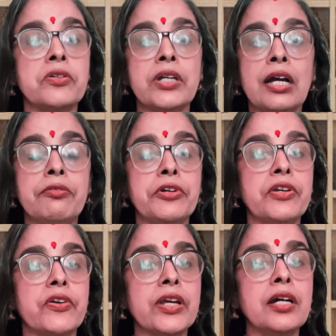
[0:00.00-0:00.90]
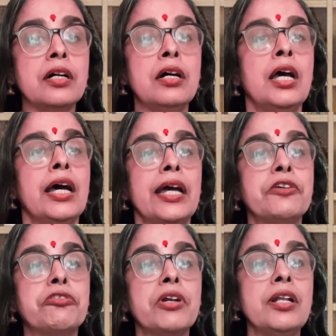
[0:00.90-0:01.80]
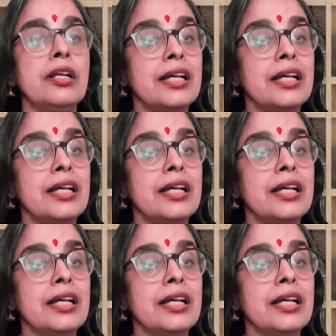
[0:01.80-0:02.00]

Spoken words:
recovery rigor and drill,